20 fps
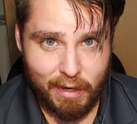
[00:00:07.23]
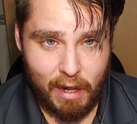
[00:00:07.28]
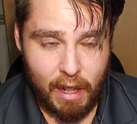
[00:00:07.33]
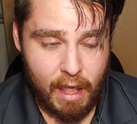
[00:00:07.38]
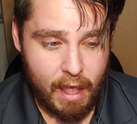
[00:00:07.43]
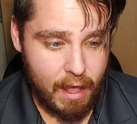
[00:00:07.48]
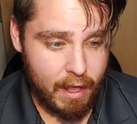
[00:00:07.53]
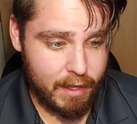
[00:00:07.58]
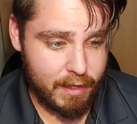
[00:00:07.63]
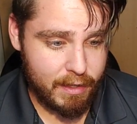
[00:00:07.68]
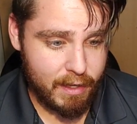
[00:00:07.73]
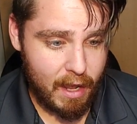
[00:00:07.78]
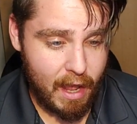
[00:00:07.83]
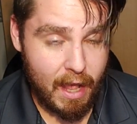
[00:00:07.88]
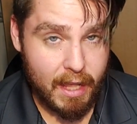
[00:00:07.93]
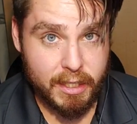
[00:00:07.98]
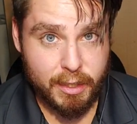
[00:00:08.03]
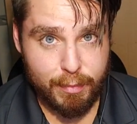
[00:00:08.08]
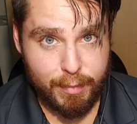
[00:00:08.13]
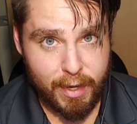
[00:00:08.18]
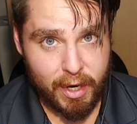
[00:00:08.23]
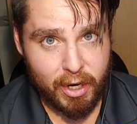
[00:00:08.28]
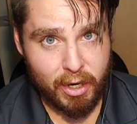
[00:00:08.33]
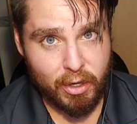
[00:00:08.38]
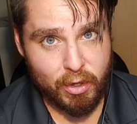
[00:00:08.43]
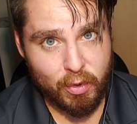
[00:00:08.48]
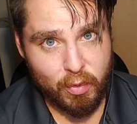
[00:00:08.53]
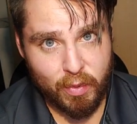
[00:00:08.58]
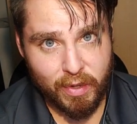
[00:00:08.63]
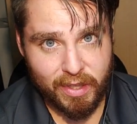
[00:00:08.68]
And as a
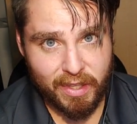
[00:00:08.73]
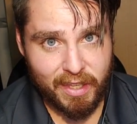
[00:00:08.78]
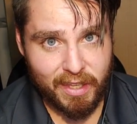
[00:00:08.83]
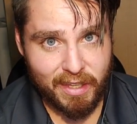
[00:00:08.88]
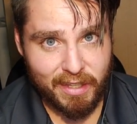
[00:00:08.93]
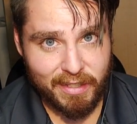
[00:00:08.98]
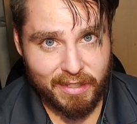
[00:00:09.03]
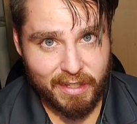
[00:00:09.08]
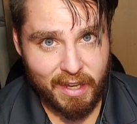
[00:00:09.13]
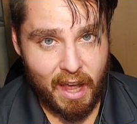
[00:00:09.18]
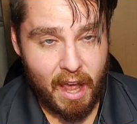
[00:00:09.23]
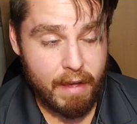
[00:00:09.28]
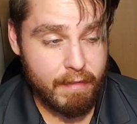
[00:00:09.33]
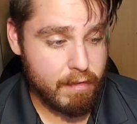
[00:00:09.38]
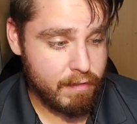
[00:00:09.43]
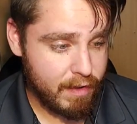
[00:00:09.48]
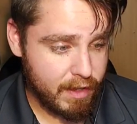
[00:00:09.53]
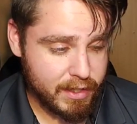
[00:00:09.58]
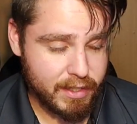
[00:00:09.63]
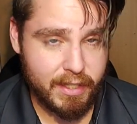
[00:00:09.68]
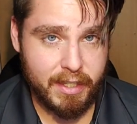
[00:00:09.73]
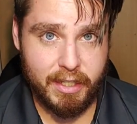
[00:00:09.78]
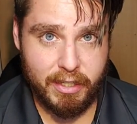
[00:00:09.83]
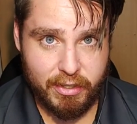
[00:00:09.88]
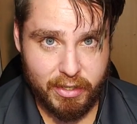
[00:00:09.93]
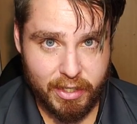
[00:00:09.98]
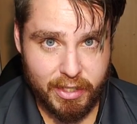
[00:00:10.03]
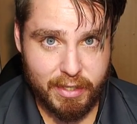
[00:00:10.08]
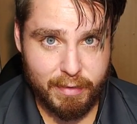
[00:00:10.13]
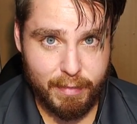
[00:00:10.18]
parent with kids, I have a vested
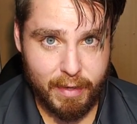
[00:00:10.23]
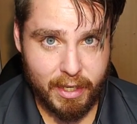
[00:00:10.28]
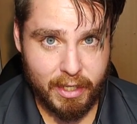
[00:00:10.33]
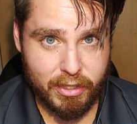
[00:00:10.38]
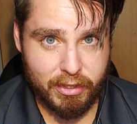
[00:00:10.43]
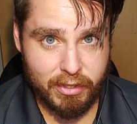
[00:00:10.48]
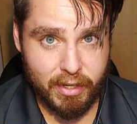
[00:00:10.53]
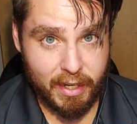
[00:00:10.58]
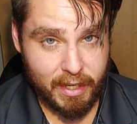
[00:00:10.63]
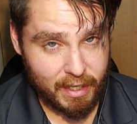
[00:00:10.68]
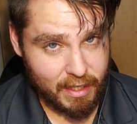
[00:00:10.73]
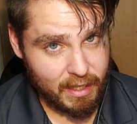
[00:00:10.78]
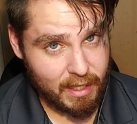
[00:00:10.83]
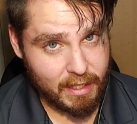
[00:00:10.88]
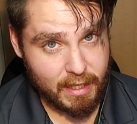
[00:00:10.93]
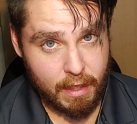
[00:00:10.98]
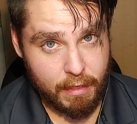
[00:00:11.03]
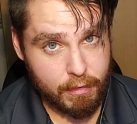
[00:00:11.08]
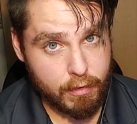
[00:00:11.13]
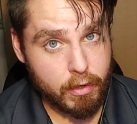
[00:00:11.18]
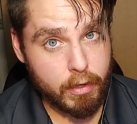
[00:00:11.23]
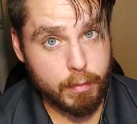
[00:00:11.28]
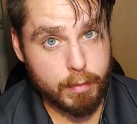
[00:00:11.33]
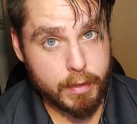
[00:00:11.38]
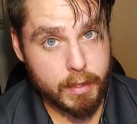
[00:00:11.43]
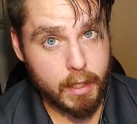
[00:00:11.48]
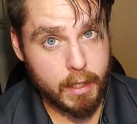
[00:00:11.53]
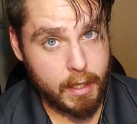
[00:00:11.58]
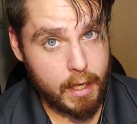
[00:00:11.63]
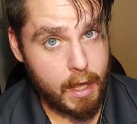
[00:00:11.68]
interest in making sure I can collect that
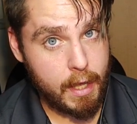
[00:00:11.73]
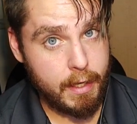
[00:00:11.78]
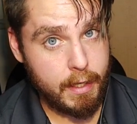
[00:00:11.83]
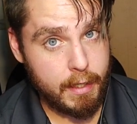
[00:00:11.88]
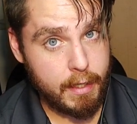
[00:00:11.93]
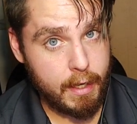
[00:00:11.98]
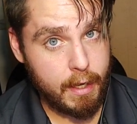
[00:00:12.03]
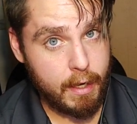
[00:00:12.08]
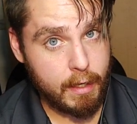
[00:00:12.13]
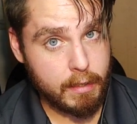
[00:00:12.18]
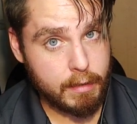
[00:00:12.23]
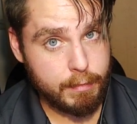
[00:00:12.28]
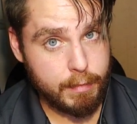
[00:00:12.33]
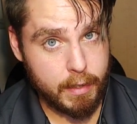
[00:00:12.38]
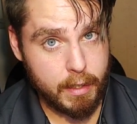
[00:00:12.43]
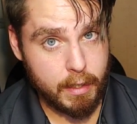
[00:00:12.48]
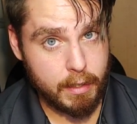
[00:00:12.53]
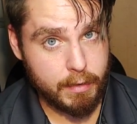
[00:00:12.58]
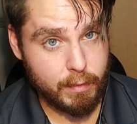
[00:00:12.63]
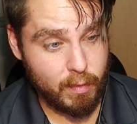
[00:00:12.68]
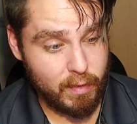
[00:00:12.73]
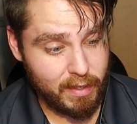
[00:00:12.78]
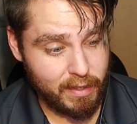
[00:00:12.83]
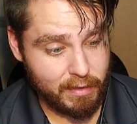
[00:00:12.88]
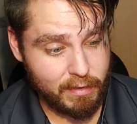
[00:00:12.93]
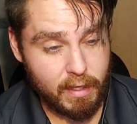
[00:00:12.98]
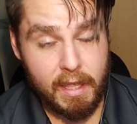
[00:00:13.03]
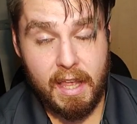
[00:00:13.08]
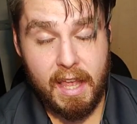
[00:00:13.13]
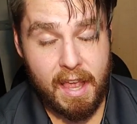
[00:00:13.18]
30% candy tax because,
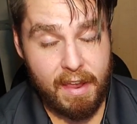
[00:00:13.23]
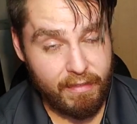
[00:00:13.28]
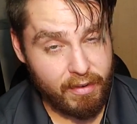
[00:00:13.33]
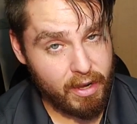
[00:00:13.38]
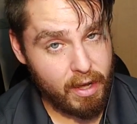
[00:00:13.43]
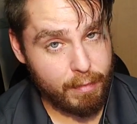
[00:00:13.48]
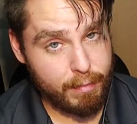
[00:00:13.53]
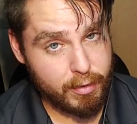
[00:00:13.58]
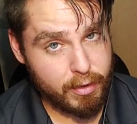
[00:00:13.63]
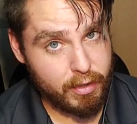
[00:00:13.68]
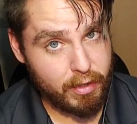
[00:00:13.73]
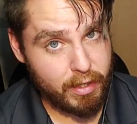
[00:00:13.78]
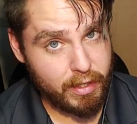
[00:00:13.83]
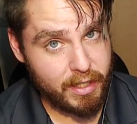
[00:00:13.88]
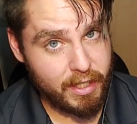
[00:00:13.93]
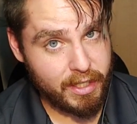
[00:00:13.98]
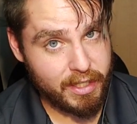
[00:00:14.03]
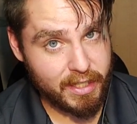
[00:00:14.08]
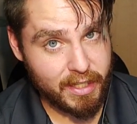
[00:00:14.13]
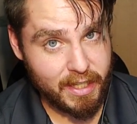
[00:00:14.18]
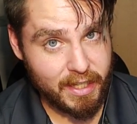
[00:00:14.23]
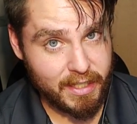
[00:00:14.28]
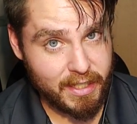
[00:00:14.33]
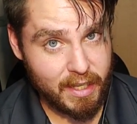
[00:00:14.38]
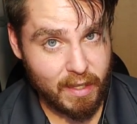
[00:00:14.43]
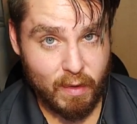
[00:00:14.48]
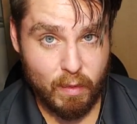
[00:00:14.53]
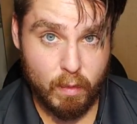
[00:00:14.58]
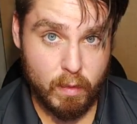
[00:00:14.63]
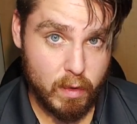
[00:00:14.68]
well, every opportunity to teach the kids
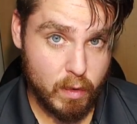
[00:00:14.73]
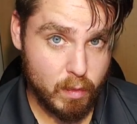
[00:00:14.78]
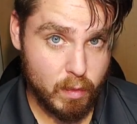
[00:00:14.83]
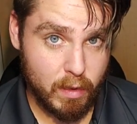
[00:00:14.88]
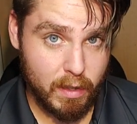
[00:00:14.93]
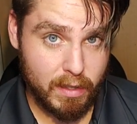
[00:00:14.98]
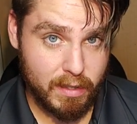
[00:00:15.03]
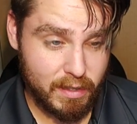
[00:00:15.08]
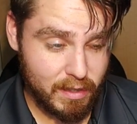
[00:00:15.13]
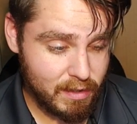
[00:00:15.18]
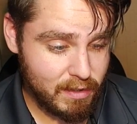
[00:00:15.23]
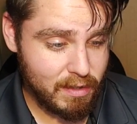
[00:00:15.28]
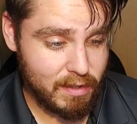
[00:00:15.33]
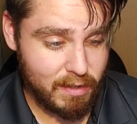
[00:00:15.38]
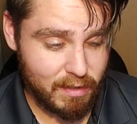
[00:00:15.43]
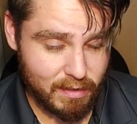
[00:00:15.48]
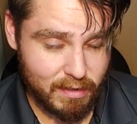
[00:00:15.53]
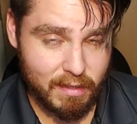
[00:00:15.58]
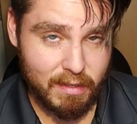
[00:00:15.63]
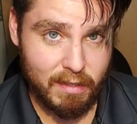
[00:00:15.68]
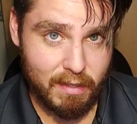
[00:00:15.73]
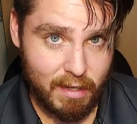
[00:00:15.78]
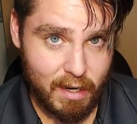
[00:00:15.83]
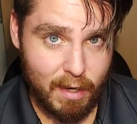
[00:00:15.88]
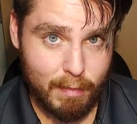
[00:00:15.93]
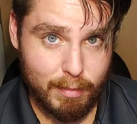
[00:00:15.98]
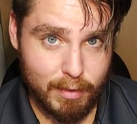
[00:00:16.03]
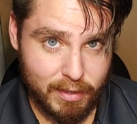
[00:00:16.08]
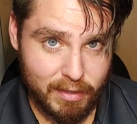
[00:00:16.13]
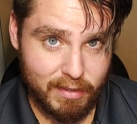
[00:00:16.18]
how the world works it's a good
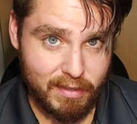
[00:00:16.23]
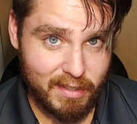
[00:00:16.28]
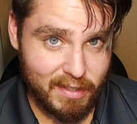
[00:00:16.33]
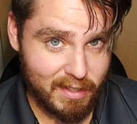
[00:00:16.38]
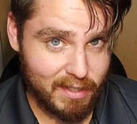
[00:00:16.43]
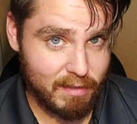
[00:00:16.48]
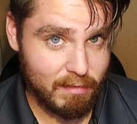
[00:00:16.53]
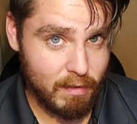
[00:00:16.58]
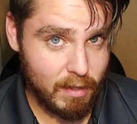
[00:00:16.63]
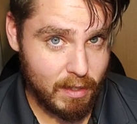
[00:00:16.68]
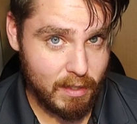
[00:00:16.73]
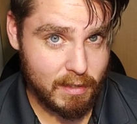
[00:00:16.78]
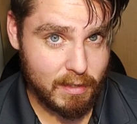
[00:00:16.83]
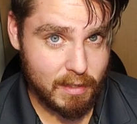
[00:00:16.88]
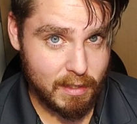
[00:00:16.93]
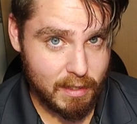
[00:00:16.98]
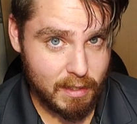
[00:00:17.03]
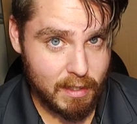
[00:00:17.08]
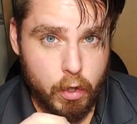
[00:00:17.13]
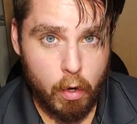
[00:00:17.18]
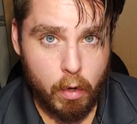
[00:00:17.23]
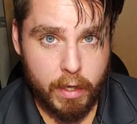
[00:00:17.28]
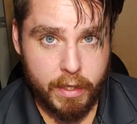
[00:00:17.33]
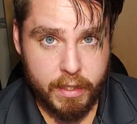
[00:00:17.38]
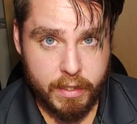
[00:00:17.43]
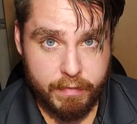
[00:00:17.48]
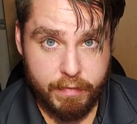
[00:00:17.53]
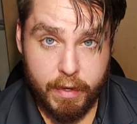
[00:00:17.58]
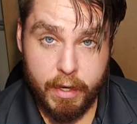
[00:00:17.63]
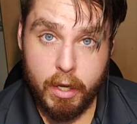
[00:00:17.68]
opportunity, right? So in
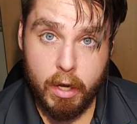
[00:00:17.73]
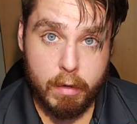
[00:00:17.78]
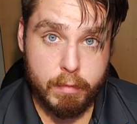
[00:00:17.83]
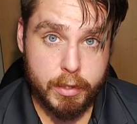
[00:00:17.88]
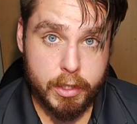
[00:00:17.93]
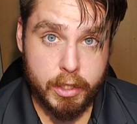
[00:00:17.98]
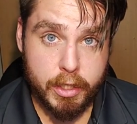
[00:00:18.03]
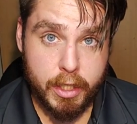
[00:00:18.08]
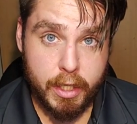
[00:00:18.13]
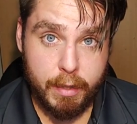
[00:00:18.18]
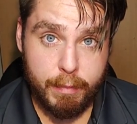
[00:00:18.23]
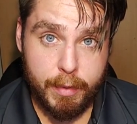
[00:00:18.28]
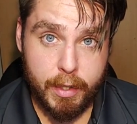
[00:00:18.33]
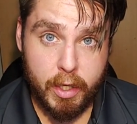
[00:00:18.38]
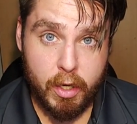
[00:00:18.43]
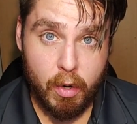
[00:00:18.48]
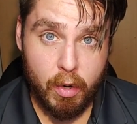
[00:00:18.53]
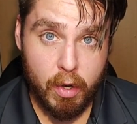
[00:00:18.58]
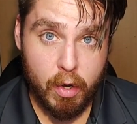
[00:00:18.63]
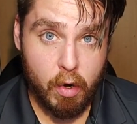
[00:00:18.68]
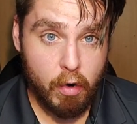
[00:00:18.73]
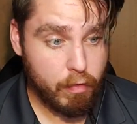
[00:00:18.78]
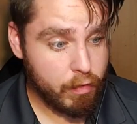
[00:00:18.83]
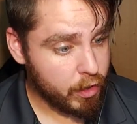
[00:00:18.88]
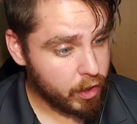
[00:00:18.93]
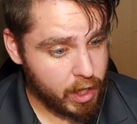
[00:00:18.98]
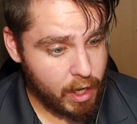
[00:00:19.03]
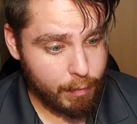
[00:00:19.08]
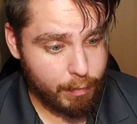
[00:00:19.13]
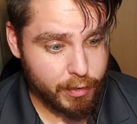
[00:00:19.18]
this video, I'm just going to be going over
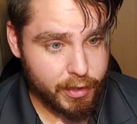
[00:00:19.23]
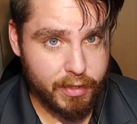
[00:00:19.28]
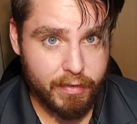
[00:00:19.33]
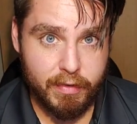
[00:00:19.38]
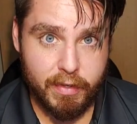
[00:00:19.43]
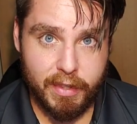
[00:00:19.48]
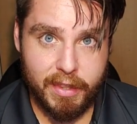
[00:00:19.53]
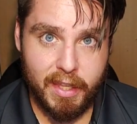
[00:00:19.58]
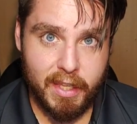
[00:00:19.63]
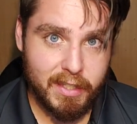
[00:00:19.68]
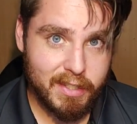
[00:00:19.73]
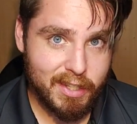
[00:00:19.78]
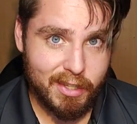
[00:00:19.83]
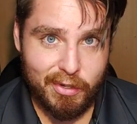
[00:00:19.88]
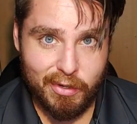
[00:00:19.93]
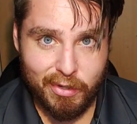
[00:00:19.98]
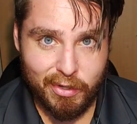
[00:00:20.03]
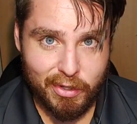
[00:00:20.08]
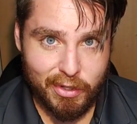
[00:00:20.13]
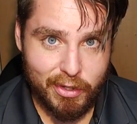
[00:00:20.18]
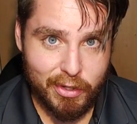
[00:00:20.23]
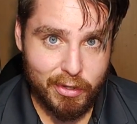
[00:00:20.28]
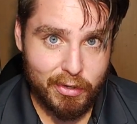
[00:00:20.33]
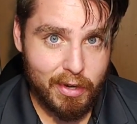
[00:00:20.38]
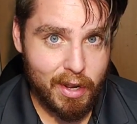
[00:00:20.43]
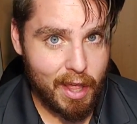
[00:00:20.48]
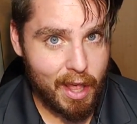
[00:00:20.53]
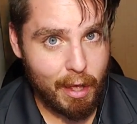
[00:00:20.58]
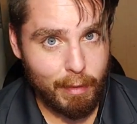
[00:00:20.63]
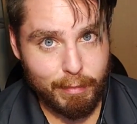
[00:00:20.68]
a couple different things that you can do
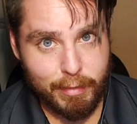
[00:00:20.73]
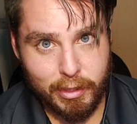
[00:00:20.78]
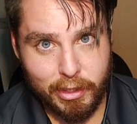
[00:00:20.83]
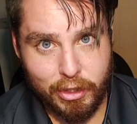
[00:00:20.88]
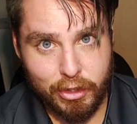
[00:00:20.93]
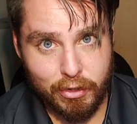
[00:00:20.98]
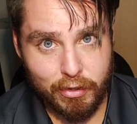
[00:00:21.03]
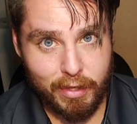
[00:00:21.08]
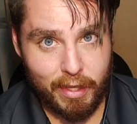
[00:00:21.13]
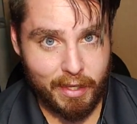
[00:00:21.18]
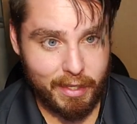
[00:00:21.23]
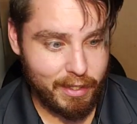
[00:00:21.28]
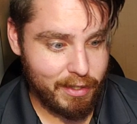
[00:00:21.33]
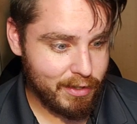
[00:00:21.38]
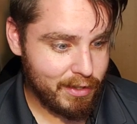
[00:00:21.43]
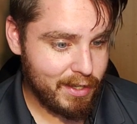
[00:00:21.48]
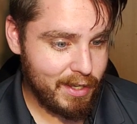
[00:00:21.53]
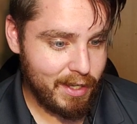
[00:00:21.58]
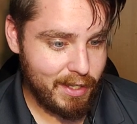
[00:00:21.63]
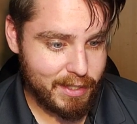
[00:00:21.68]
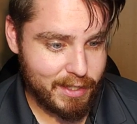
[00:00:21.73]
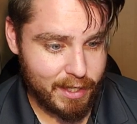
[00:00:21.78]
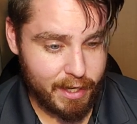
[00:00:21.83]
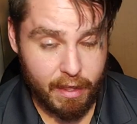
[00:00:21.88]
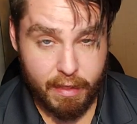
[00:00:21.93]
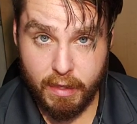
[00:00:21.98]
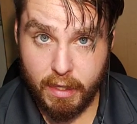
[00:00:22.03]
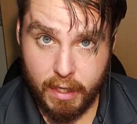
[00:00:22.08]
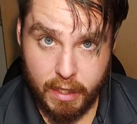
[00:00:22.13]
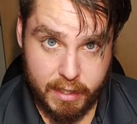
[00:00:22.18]
to help ensure that your kids and
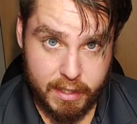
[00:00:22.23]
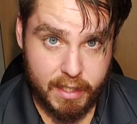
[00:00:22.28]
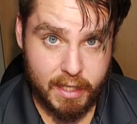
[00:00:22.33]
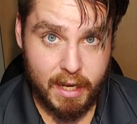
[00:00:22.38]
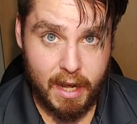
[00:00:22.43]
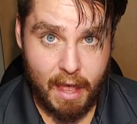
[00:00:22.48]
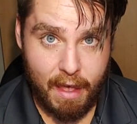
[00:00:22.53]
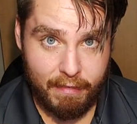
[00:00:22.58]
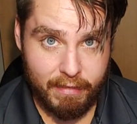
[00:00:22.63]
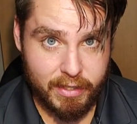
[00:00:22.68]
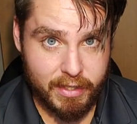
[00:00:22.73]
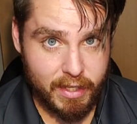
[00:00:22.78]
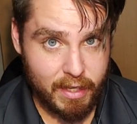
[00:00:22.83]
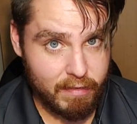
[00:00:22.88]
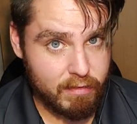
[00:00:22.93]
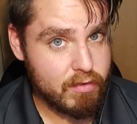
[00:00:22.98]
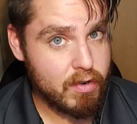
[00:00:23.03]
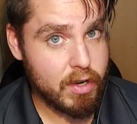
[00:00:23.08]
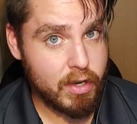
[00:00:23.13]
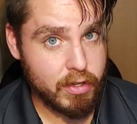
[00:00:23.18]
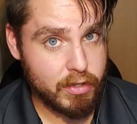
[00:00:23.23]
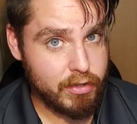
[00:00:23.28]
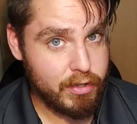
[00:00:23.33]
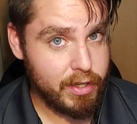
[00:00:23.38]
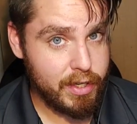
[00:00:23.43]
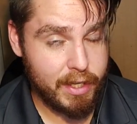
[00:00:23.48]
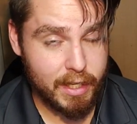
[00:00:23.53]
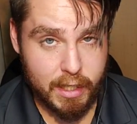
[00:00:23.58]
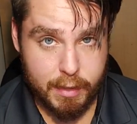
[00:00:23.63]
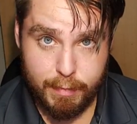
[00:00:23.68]
other kids can have a safe
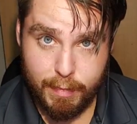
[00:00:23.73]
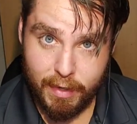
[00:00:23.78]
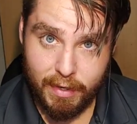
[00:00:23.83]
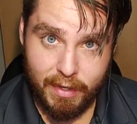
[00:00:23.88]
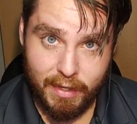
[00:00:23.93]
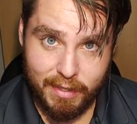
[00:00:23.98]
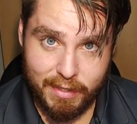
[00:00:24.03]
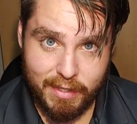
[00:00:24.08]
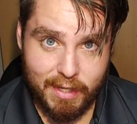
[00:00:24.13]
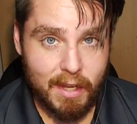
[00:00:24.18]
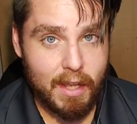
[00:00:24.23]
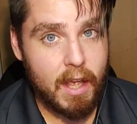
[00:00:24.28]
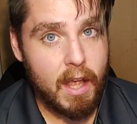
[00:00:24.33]
trick-or-treating experience,